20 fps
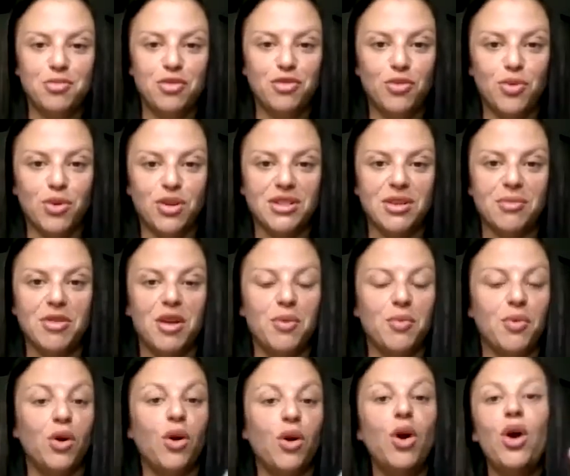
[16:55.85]
before somebody
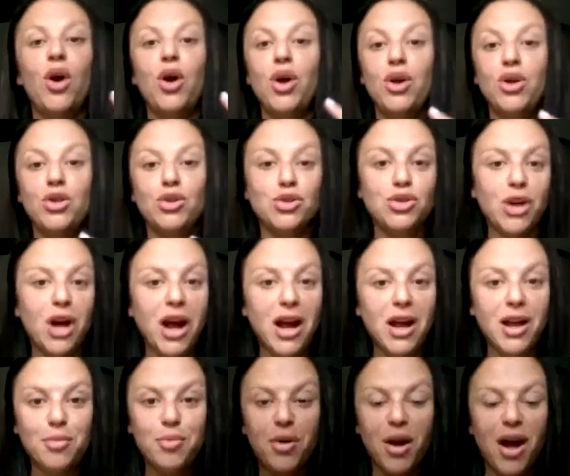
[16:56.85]
will try
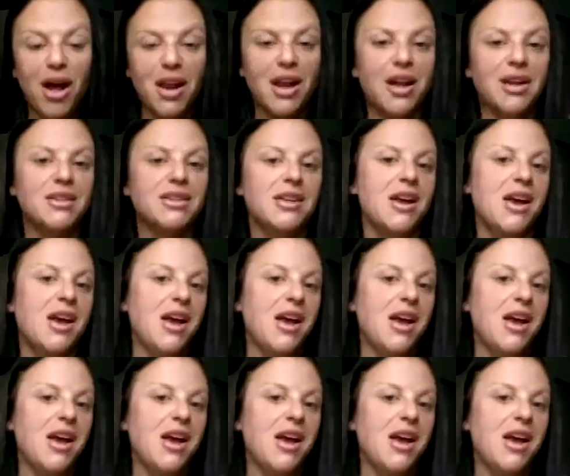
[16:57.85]
a product,